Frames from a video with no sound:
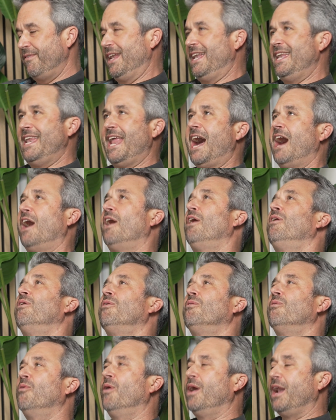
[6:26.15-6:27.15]
And
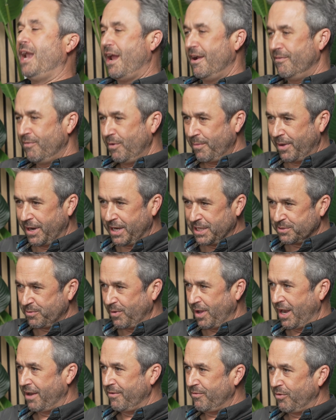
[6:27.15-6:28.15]
now what everybody's
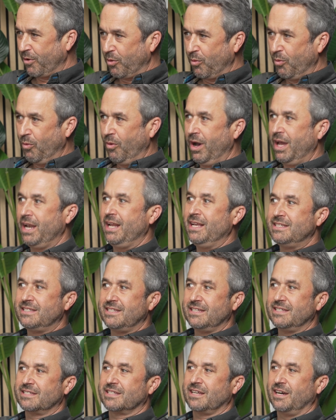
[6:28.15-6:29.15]
waiting for, what
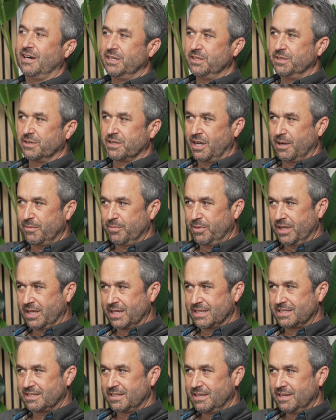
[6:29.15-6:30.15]
is this condo
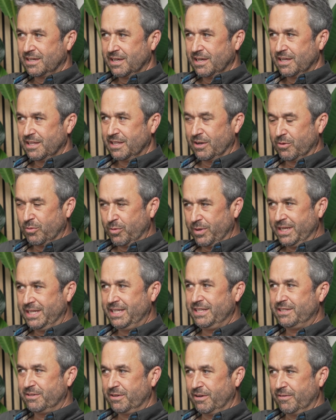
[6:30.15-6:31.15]
complex that we
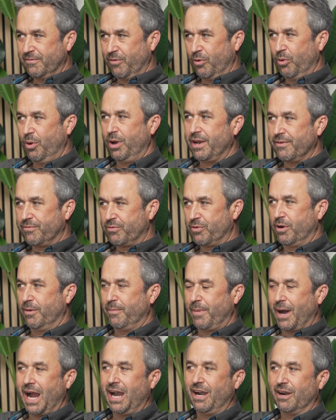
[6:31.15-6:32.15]
need to avoid if we're a
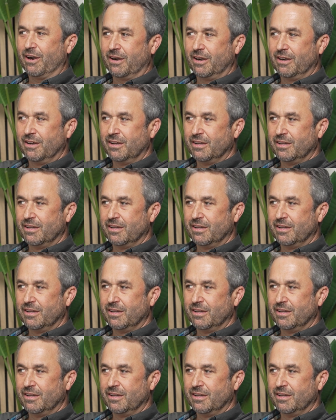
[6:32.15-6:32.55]
buyer?